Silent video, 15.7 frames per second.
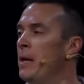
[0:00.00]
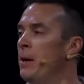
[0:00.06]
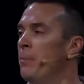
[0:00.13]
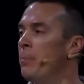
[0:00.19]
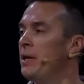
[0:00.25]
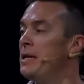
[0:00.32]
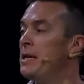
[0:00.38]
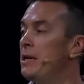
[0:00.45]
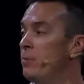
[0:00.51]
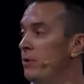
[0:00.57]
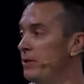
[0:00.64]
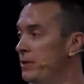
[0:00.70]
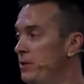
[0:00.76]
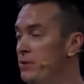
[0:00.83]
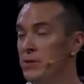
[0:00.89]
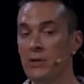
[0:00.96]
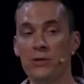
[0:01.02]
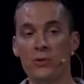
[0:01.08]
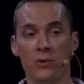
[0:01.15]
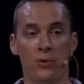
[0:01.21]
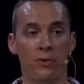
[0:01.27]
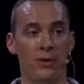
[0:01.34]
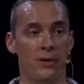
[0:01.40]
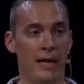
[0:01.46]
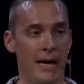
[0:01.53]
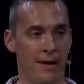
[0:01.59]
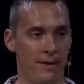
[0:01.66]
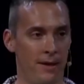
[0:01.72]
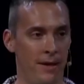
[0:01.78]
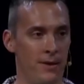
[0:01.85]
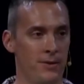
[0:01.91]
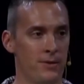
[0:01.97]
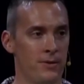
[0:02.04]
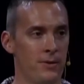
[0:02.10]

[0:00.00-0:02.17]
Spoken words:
but he will use a truth like this